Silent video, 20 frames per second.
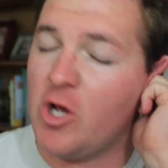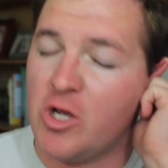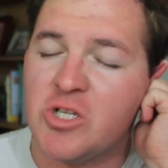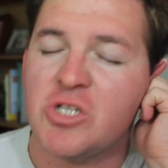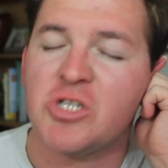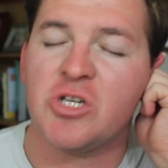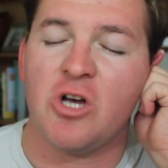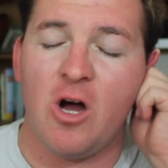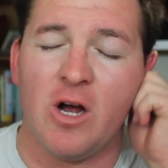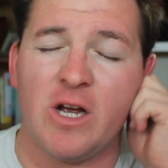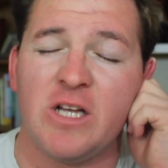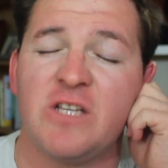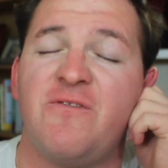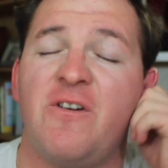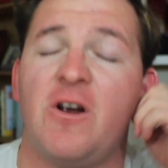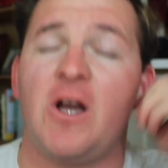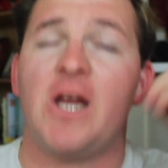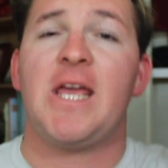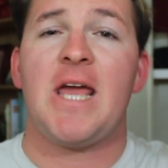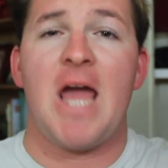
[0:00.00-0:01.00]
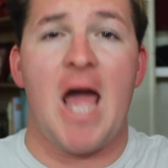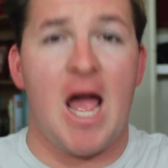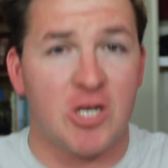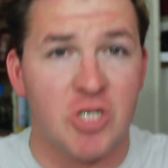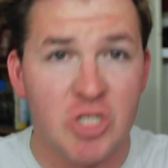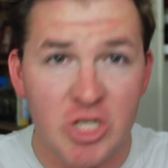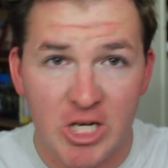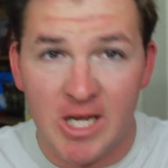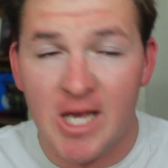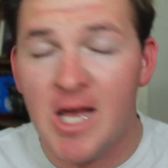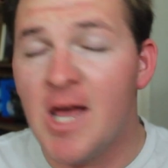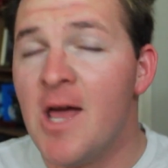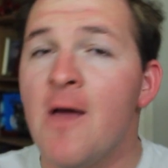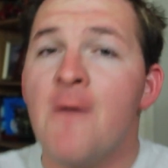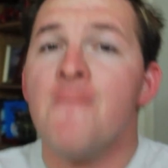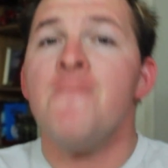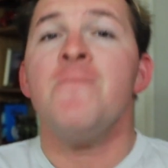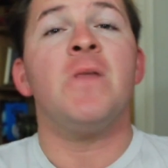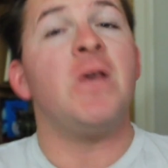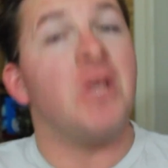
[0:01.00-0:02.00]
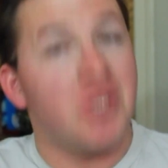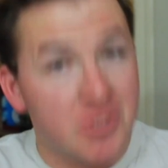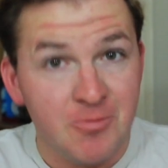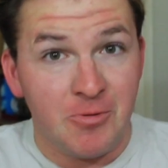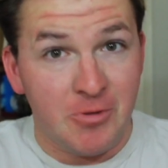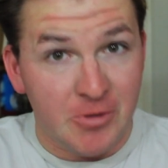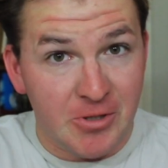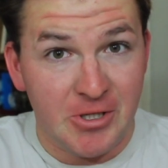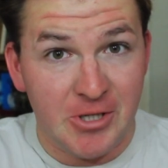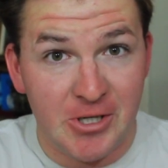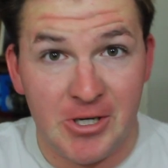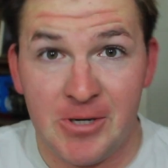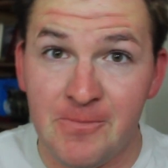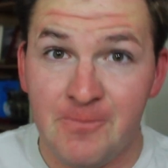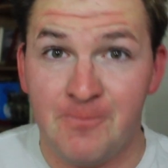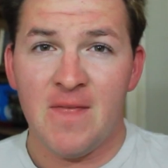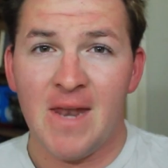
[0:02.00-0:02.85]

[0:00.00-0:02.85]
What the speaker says: good song, it's very catchy, it's really good.